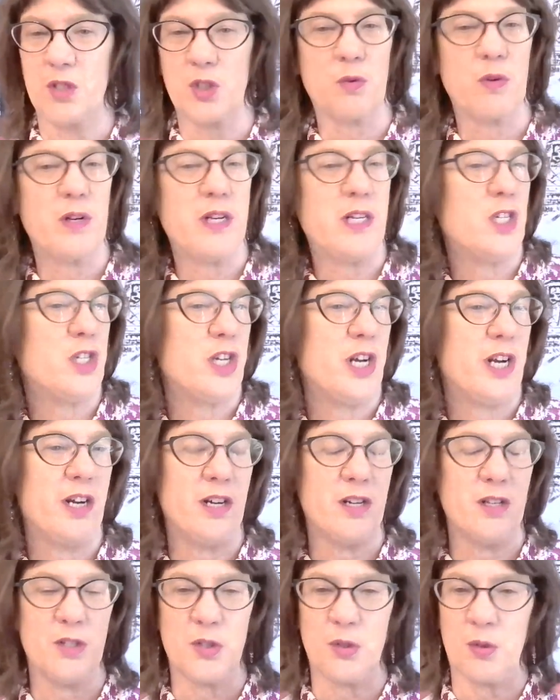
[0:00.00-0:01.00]
screen
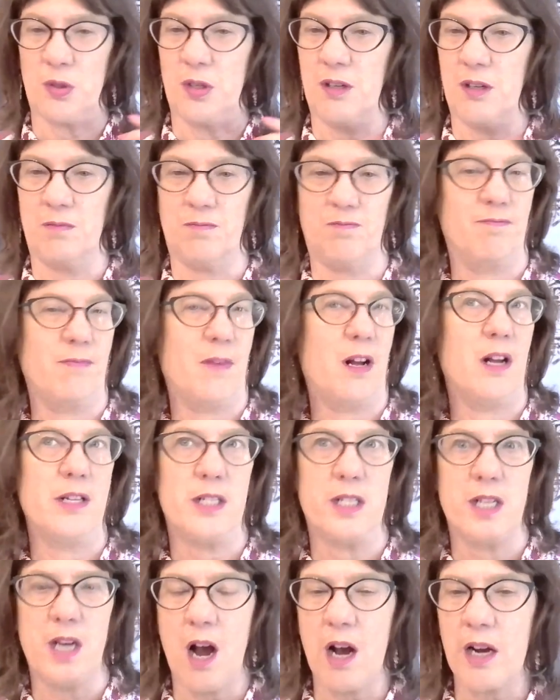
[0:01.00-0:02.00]
shares or
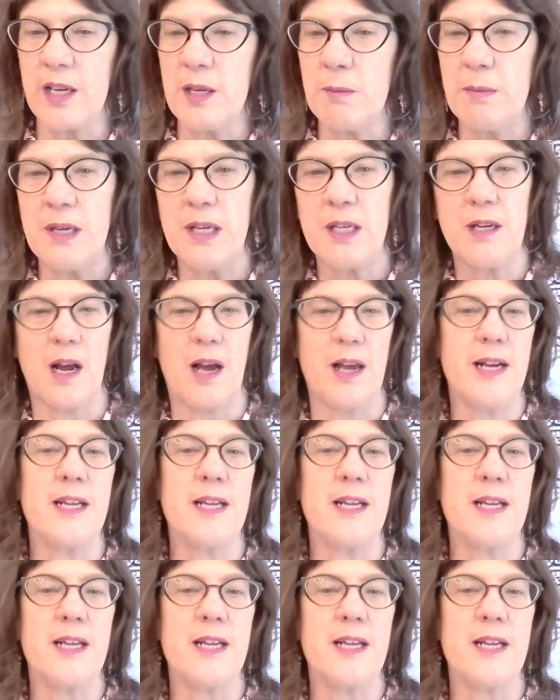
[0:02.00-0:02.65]
a document.